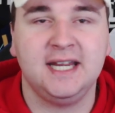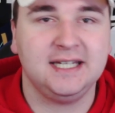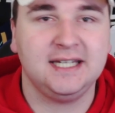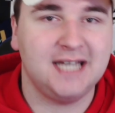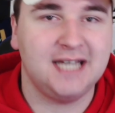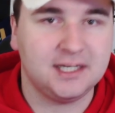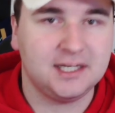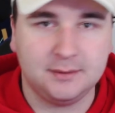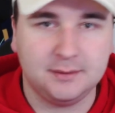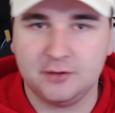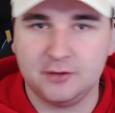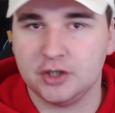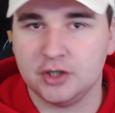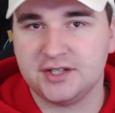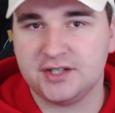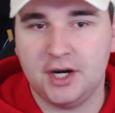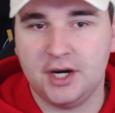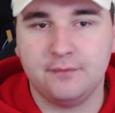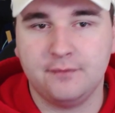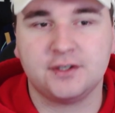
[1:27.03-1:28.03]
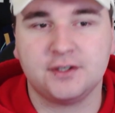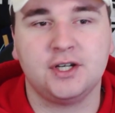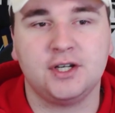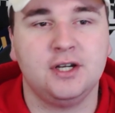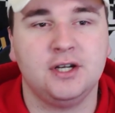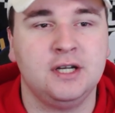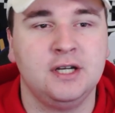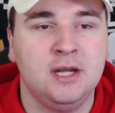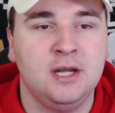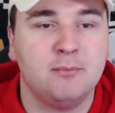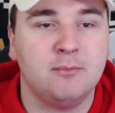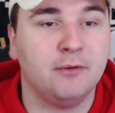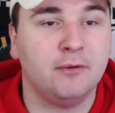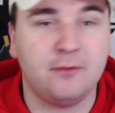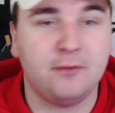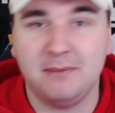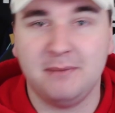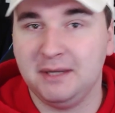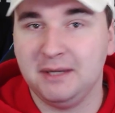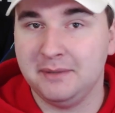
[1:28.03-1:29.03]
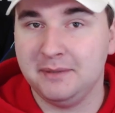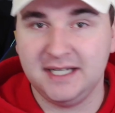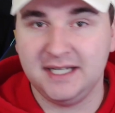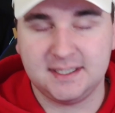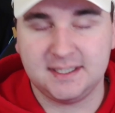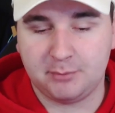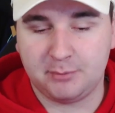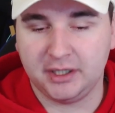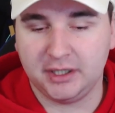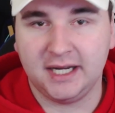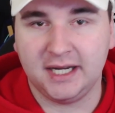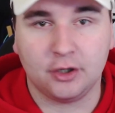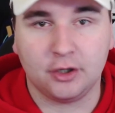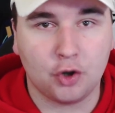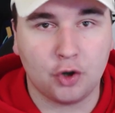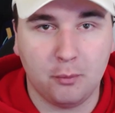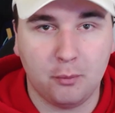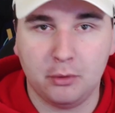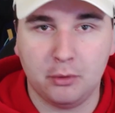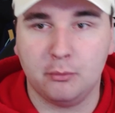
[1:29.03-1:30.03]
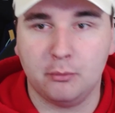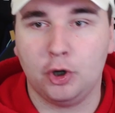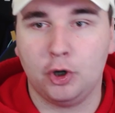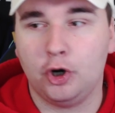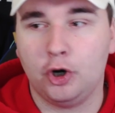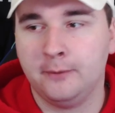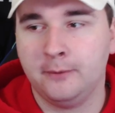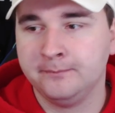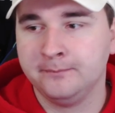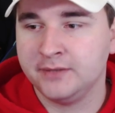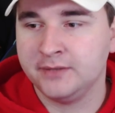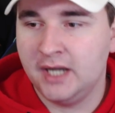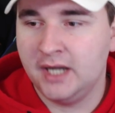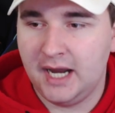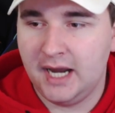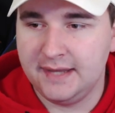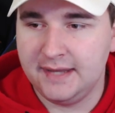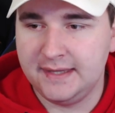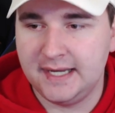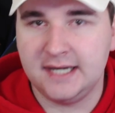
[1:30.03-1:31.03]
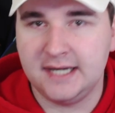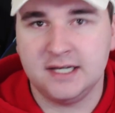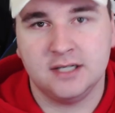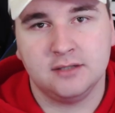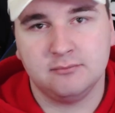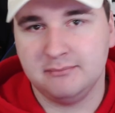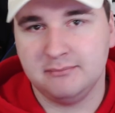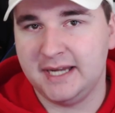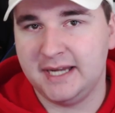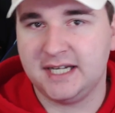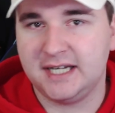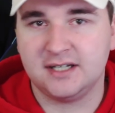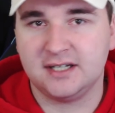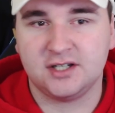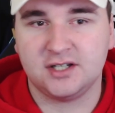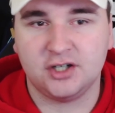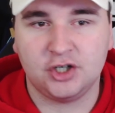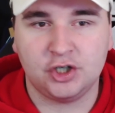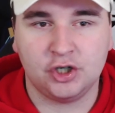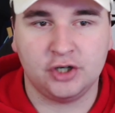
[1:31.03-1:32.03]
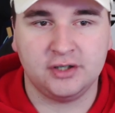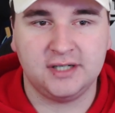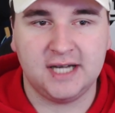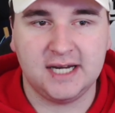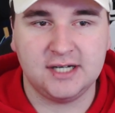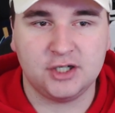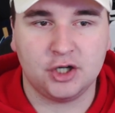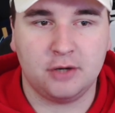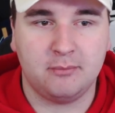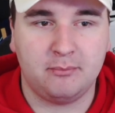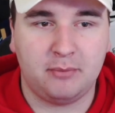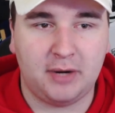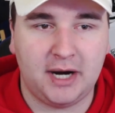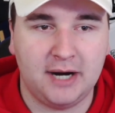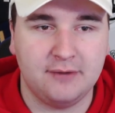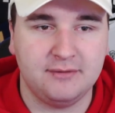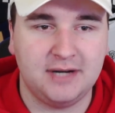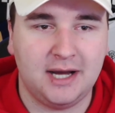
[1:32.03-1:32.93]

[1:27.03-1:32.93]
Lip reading: Yes, we've got Selverson, but for me, we need to bring in a couple more and then make a decision on Dejan Brown.